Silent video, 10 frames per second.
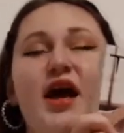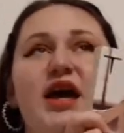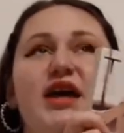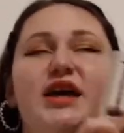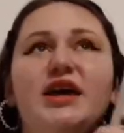
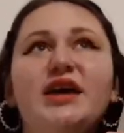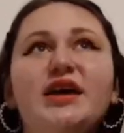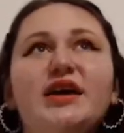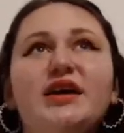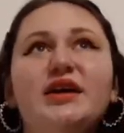
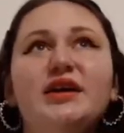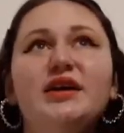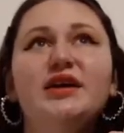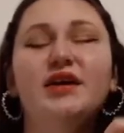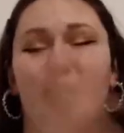He
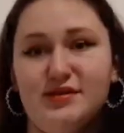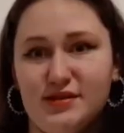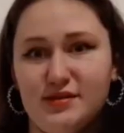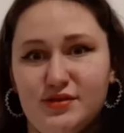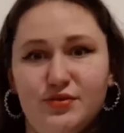has the
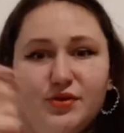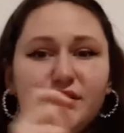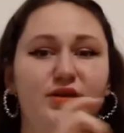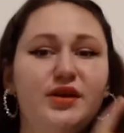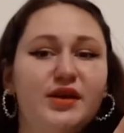
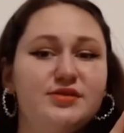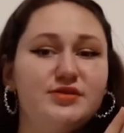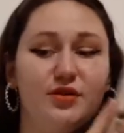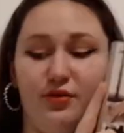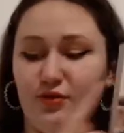disorder, and
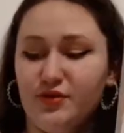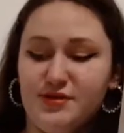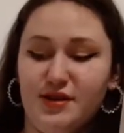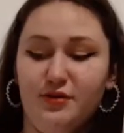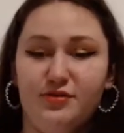so
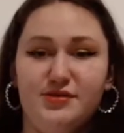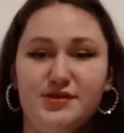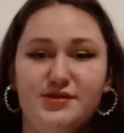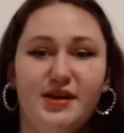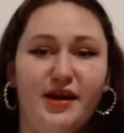Kurose, who is
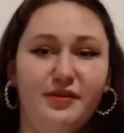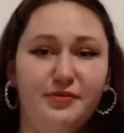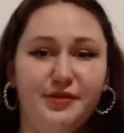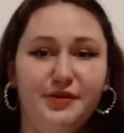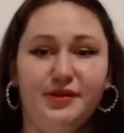this guy,
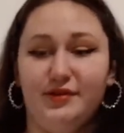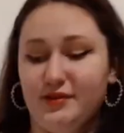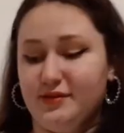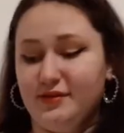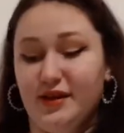we're
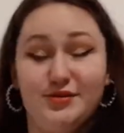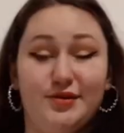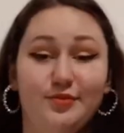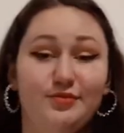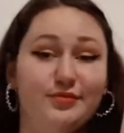gonna get to
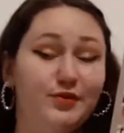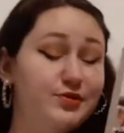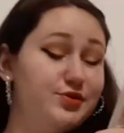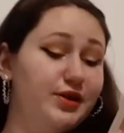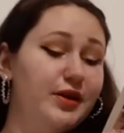him
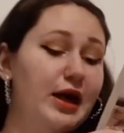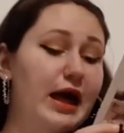eventually,